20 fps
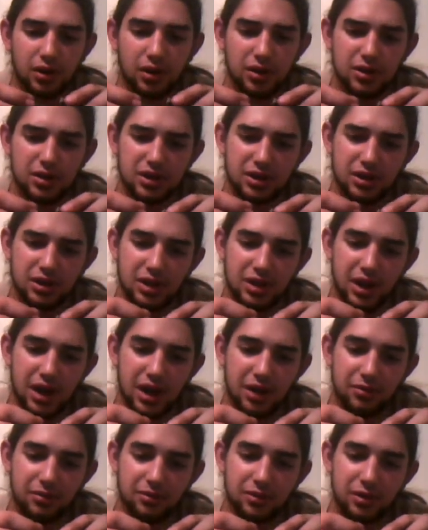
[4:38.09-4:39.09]
This is the
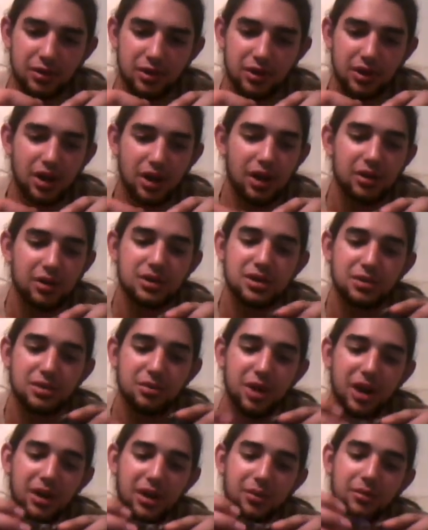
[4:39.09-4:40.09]
top. No, it's the
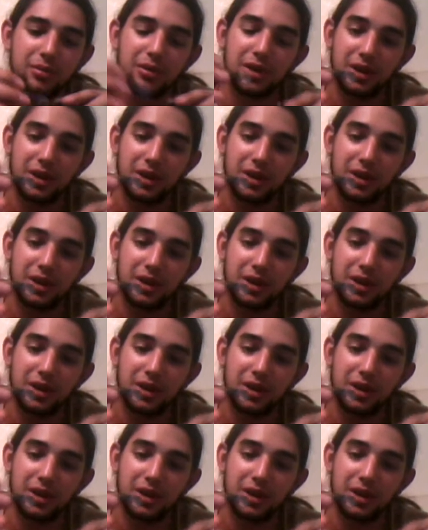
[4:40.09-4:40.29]
bottom.